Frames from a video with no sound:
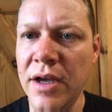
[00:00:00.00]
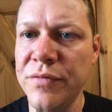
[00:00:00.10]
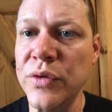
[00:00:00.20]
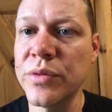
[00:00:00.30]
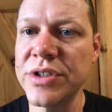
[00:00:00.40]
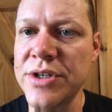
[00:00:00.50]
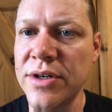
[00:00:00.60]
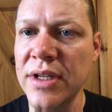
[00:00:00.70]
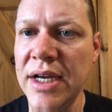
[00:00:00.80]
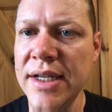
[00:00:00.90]
fuel
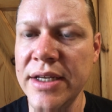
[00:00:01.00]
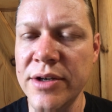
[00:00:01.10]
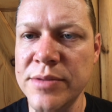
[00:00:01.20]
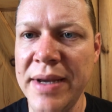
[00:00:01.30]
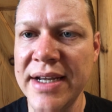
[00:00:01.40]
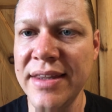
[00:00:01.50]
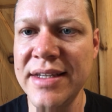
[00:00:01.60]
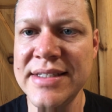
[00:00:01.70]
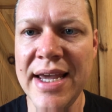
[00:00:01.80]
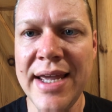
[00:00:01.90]
return line that goes back in
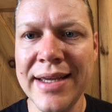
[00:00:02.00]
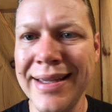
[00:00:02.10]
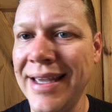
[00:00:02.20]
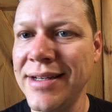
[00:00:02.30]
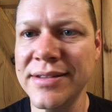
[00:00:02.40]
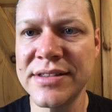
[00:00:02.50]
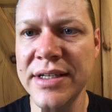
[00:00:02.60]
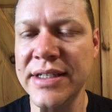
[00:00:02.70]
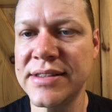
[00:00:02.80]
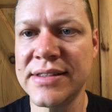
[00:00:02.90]
the tank. Again,
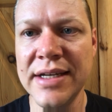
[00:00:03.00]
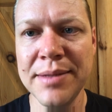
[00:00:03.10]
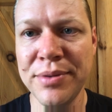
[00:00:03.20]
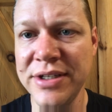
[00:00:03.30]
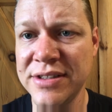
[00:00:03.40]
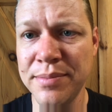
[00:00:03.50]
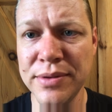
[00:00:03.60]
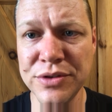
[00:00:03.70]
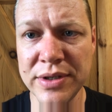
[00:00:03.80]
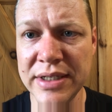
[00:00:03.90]
it's a pretty
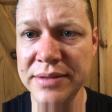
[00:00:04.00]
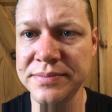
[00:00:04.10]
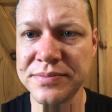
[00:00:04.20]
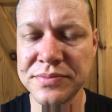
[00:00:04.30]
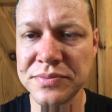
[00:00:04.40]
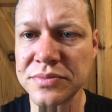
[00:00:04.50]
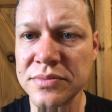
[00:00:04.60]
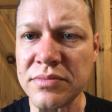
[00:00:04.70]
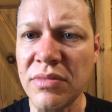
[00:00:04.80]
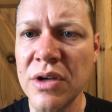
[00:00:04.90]
simple drill and
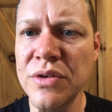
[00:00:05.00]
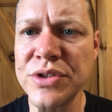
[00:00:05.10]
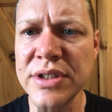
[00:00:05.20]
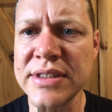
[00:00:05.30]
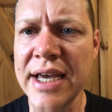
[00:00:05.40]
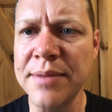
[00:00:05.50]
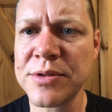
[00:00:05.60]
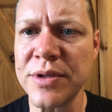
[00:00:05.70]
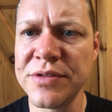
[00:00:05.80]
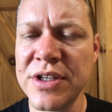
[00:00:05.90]
tap
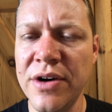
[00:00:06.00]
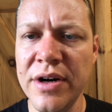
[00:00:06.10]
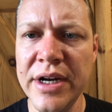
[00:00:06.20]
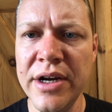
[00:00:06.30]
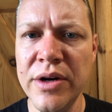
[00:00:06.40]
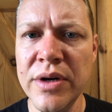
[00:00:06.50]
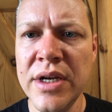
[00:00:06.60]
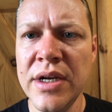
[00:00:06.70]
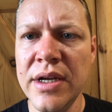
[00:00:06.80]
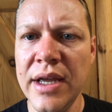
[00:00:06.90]
sort of scenario,
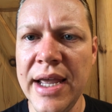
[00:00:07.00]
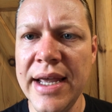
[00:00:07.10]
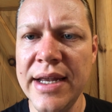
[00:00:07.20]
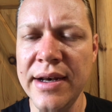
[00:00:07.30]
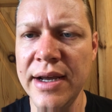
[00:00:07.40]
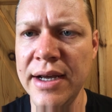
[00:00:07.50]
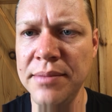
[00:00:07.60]
and